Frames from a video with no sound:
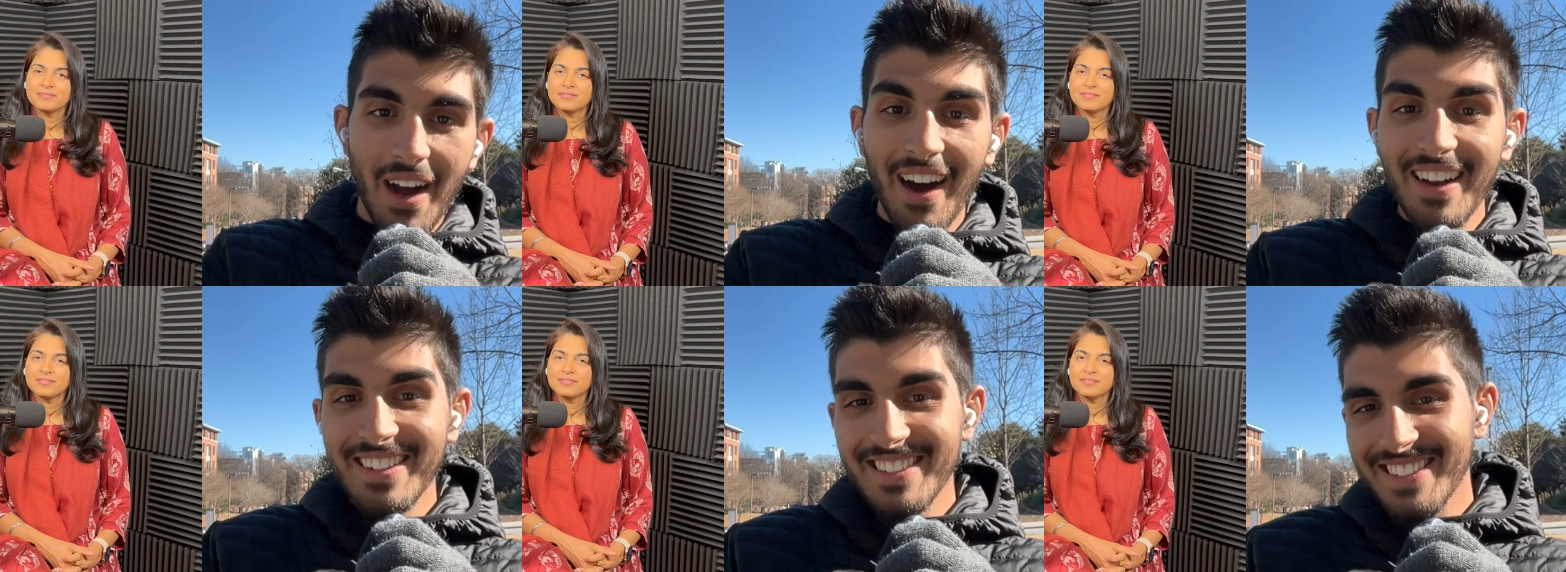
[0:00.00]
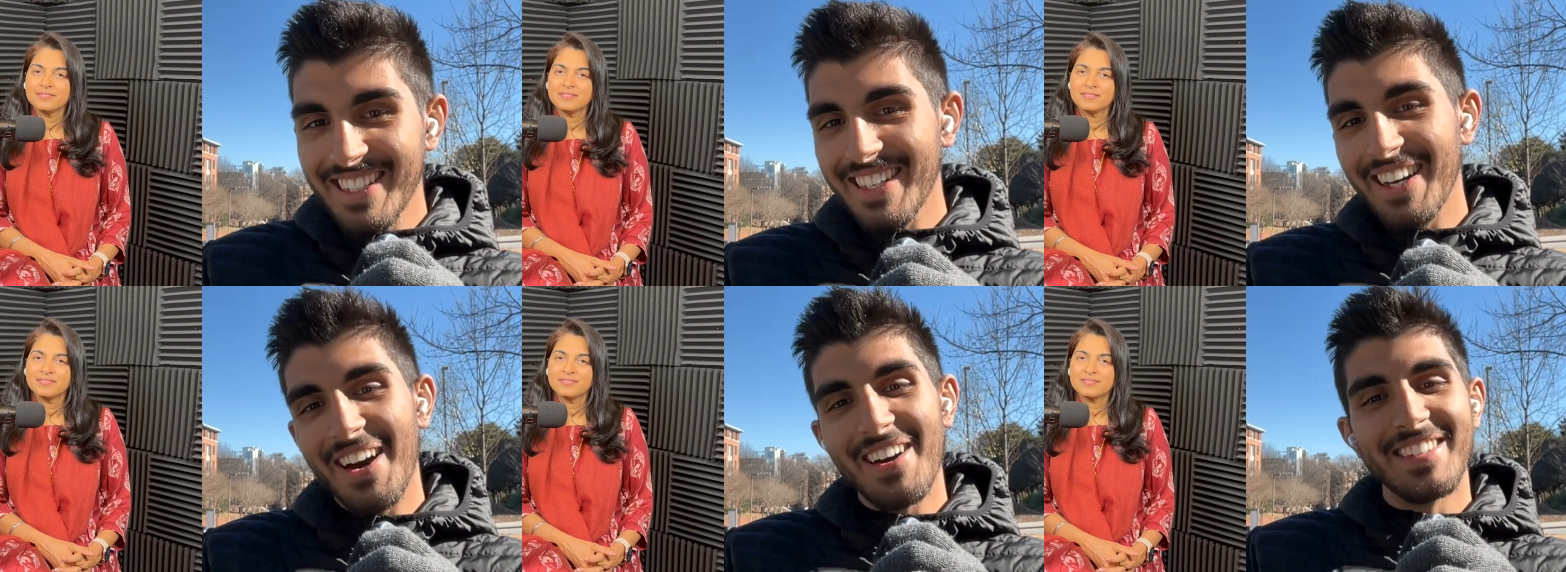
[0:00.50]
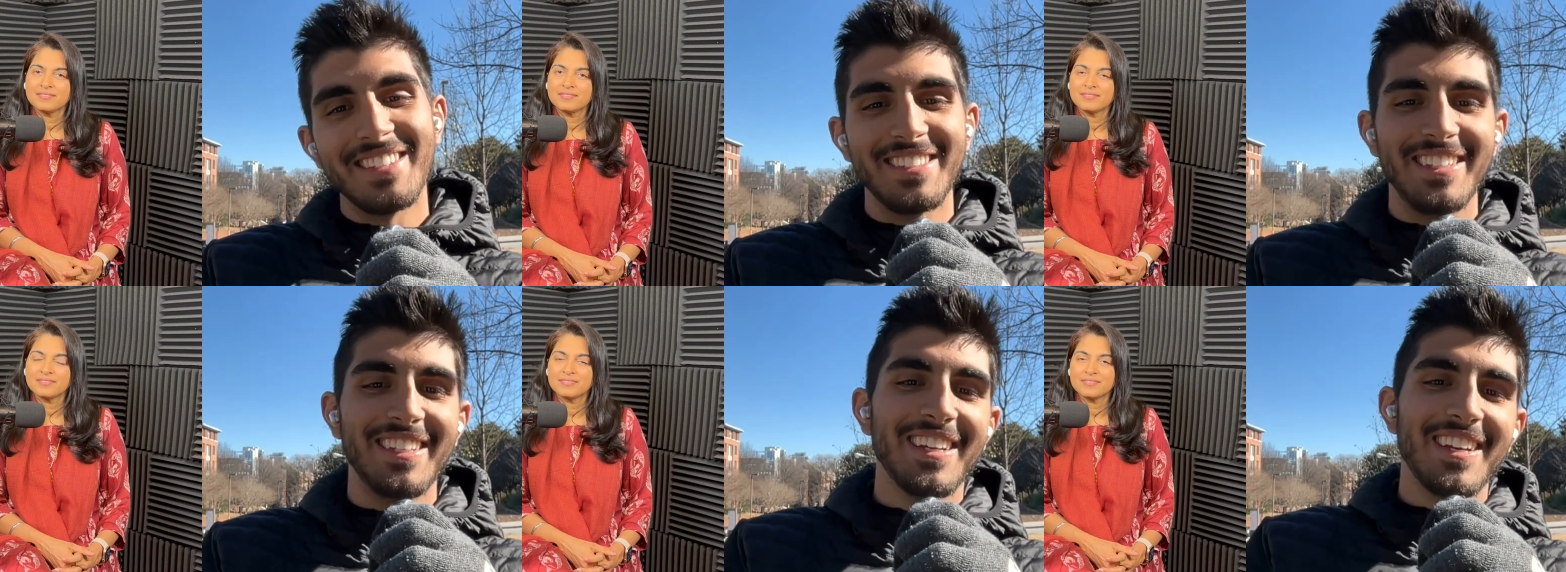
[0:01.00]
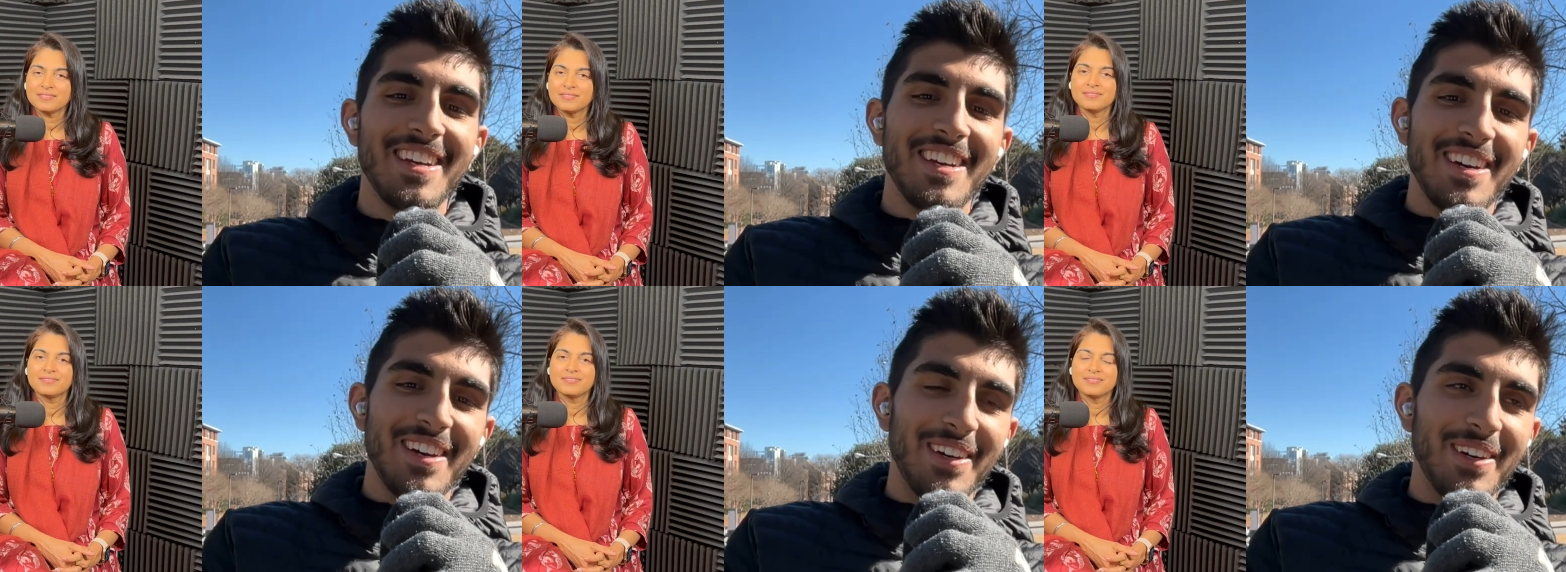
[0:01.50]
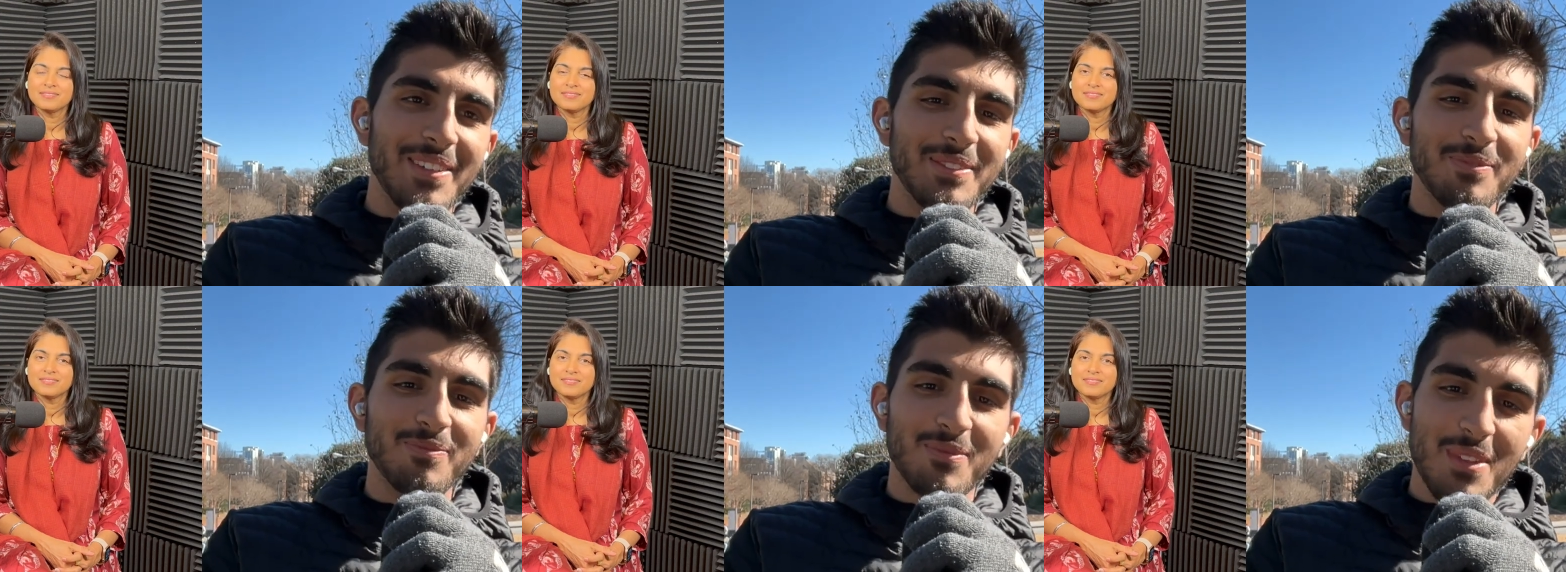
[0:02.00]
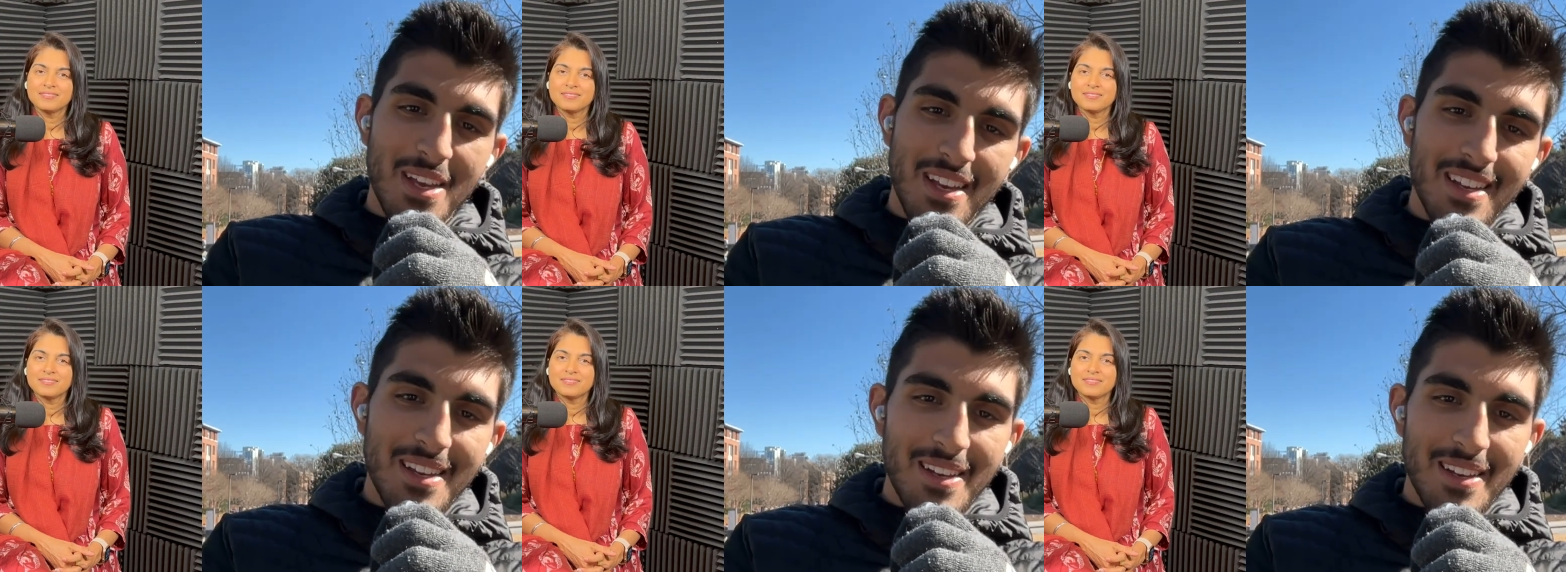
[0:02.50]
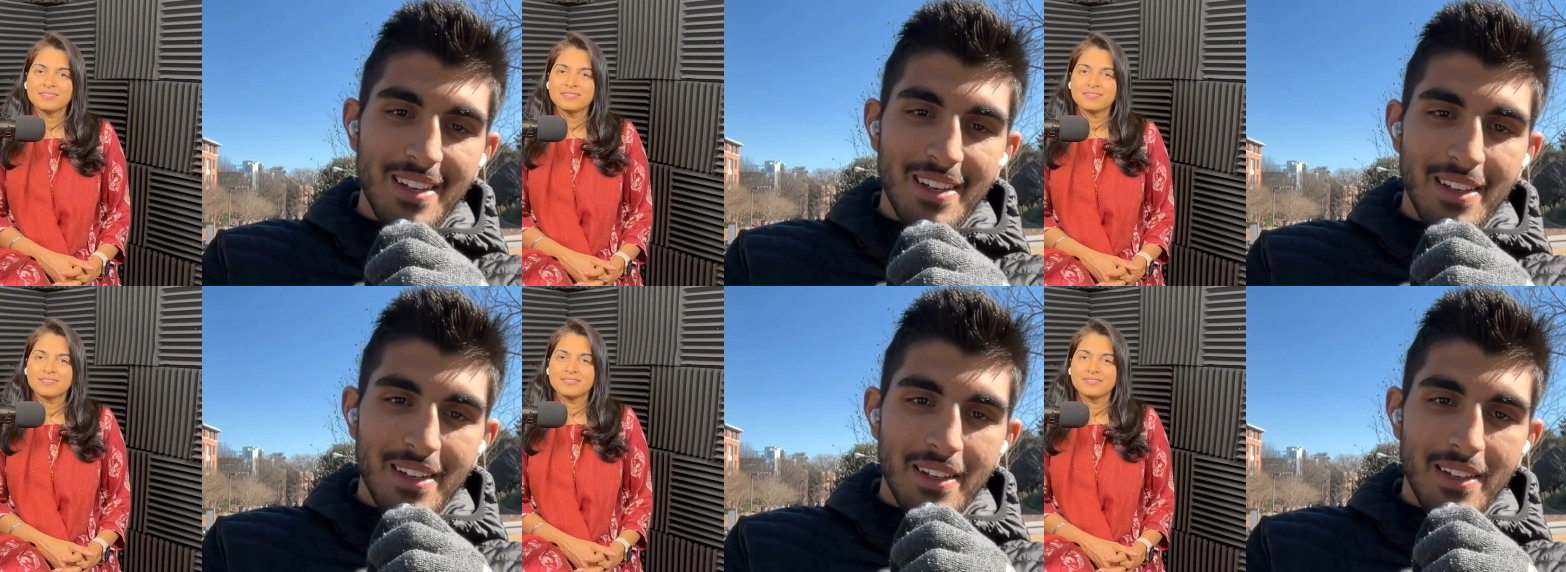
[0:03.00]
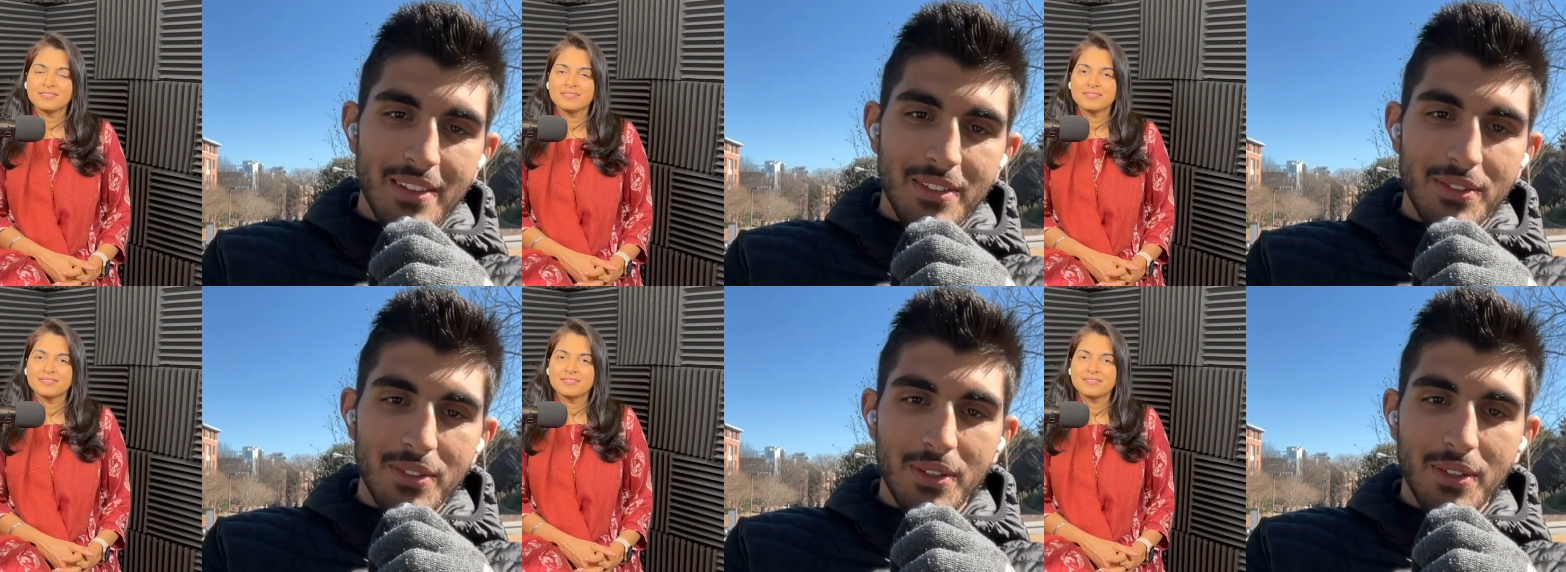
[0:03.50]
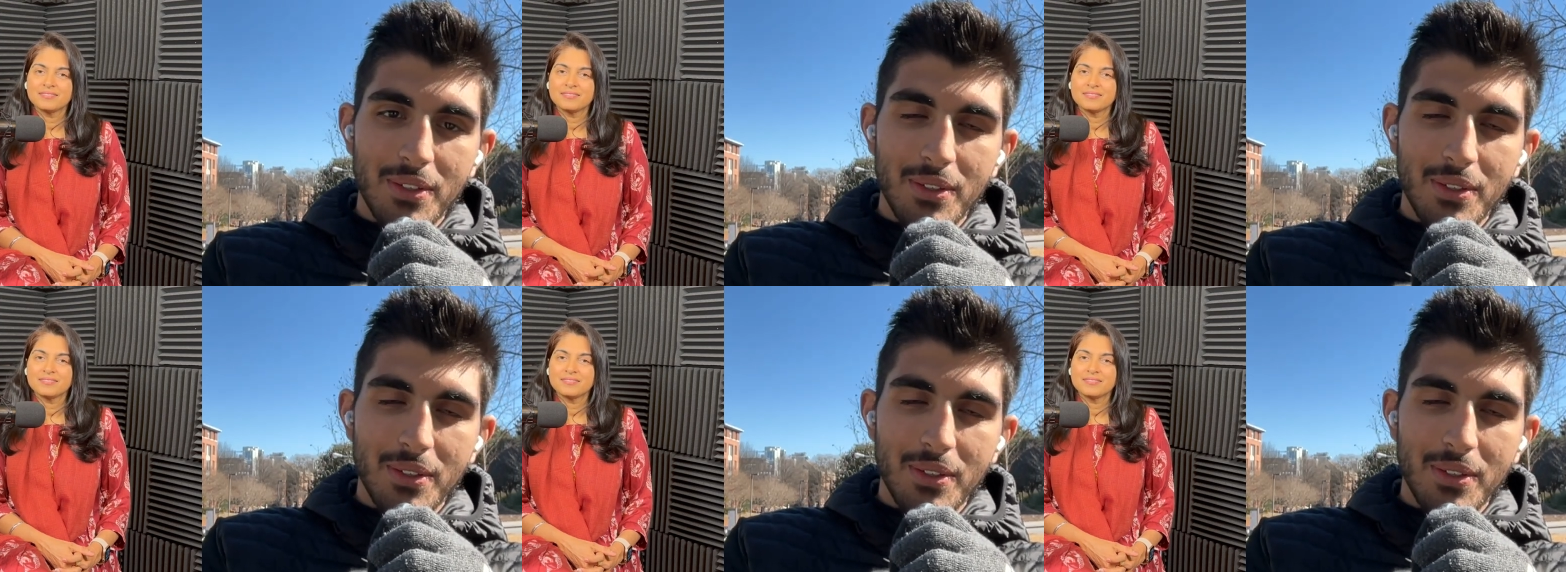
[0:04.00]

Speaker 1: Hanji, hanji. Hmm. Um. So.